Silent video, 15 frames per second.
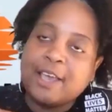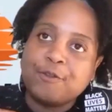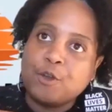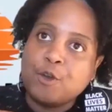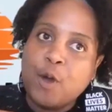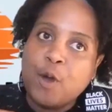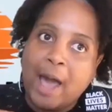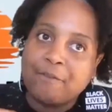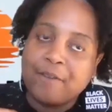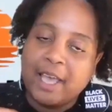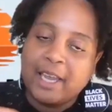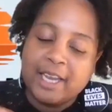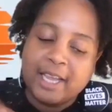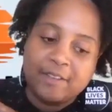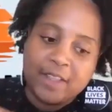if you have
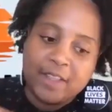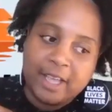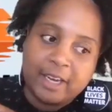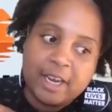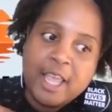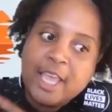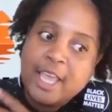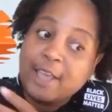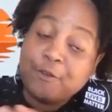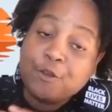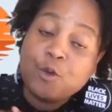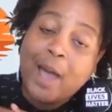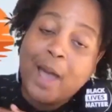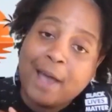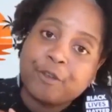any. And then if
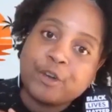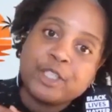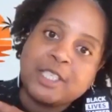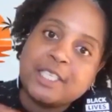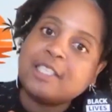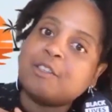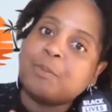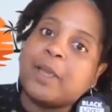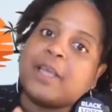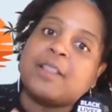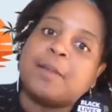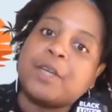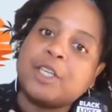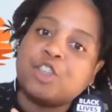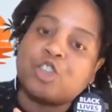you have critiques, make
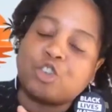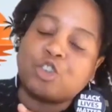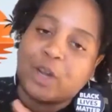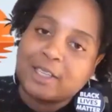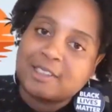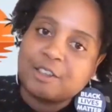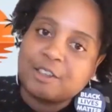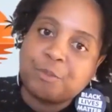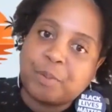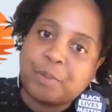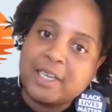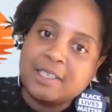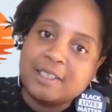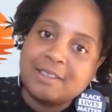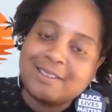them constructive,
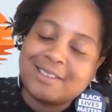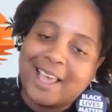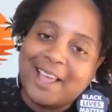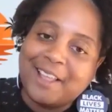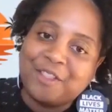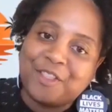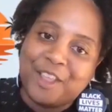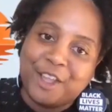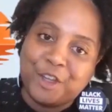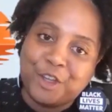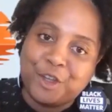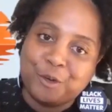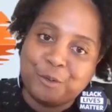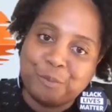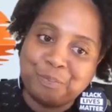please. And thank
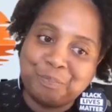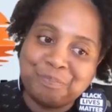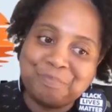you.